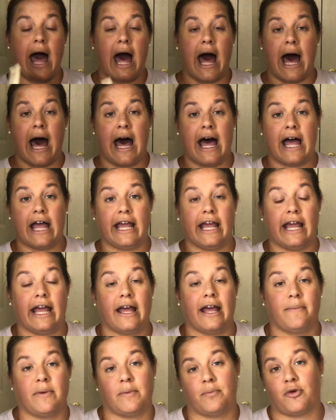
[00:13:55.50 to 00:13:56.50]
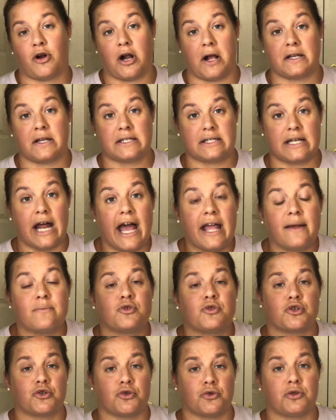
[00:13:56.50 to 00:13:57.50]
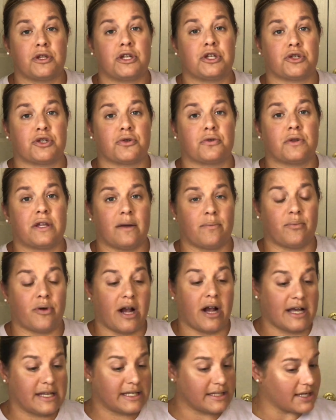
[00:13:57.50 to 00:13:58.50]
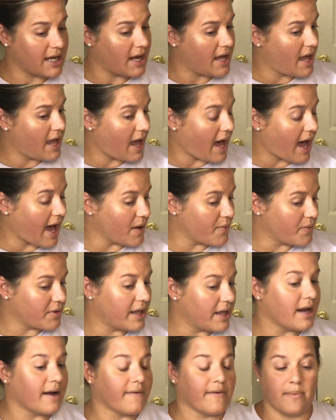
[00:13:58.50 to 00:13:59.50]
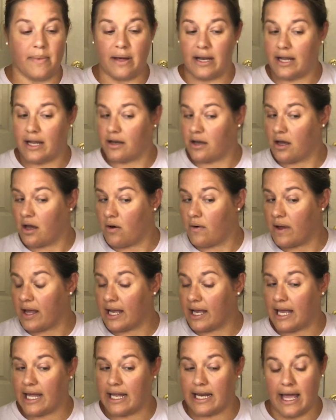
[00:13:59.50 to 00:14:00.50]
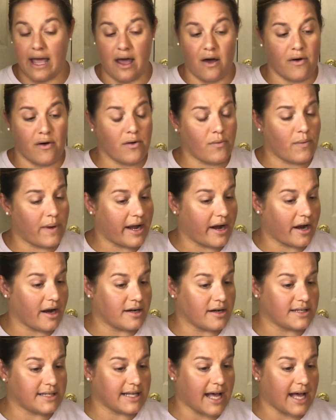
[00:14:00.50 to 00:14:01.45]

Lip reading: I am impressed. I am truly impressed. I will let everybody know again how it wears.